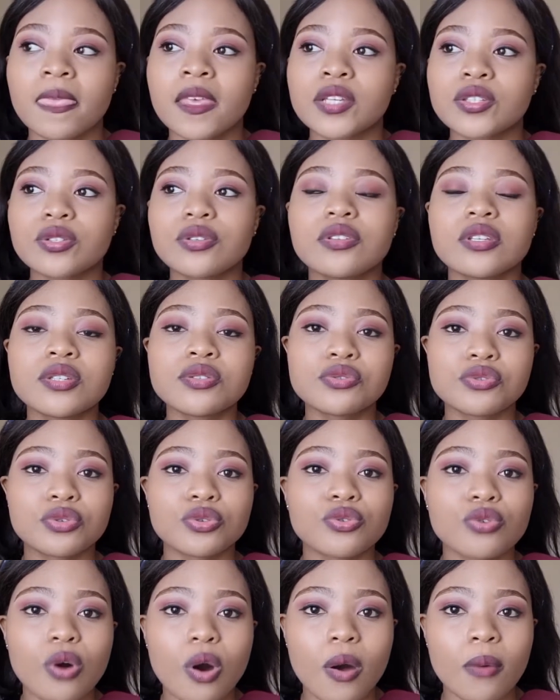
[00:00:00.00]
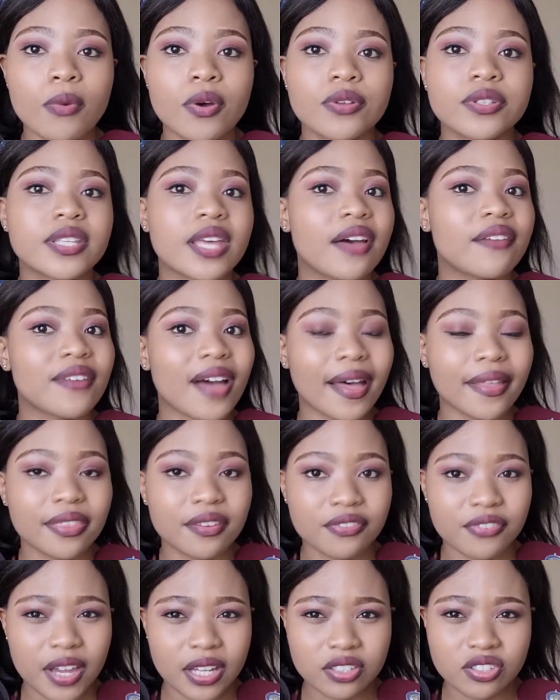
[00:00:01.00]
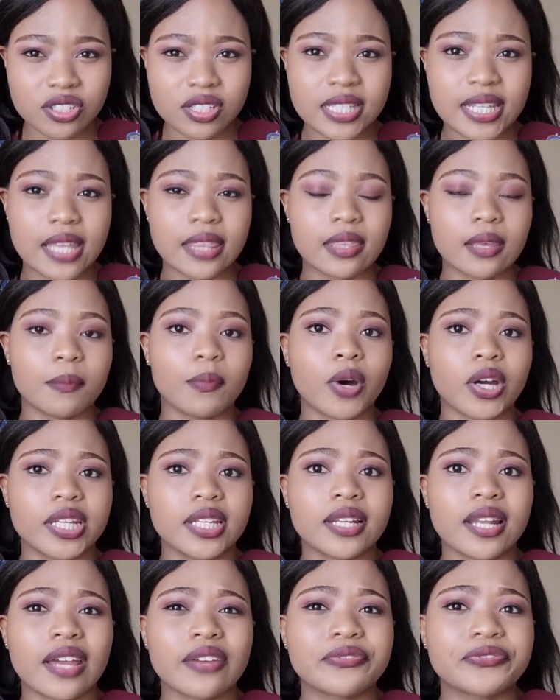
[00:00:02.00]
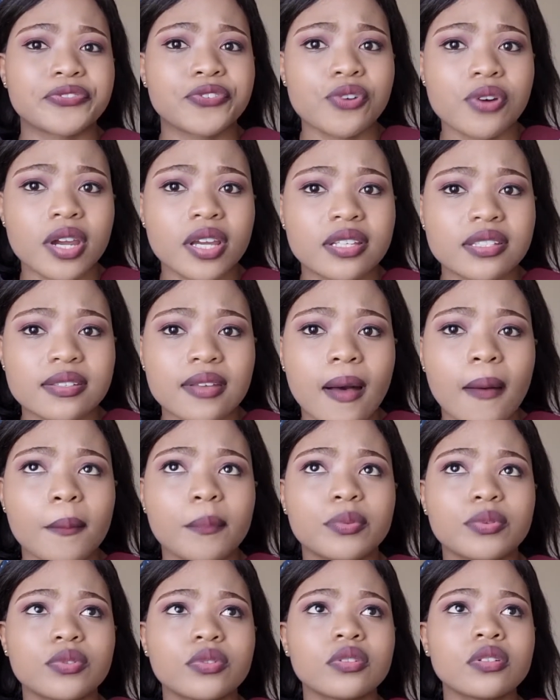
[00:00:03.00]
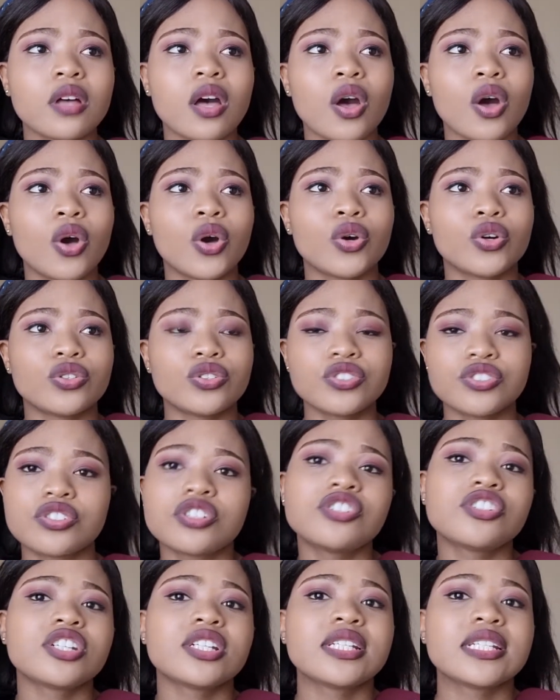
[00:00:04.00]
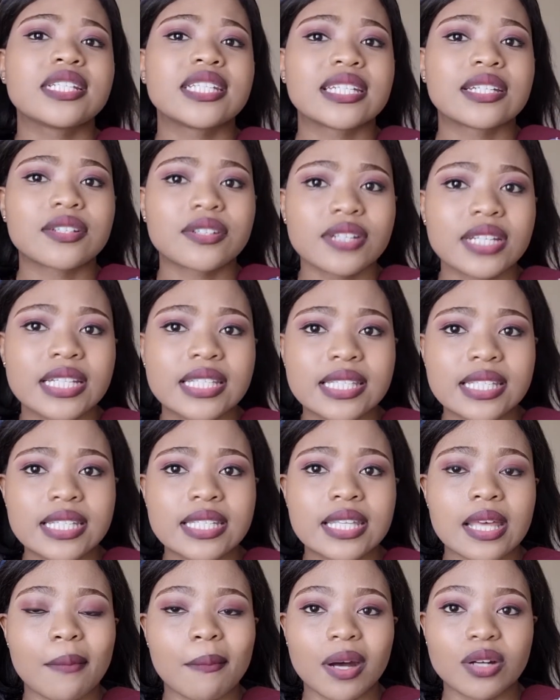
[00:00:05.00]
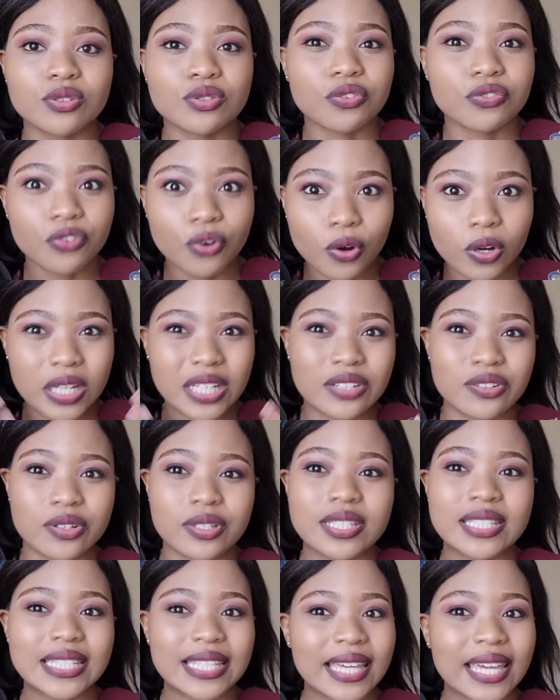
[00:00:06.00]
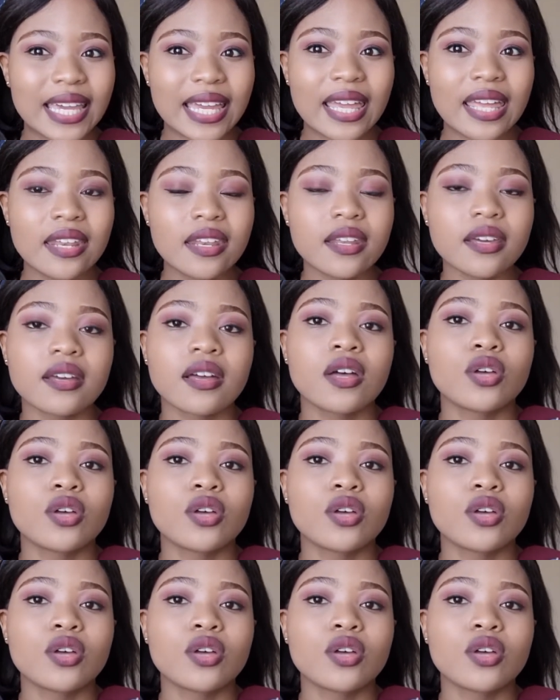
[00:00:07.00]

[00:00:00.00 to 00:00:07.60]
So these two hormones have other functions in the body. Like for example, estrogen decreases the amount of oil in your skin.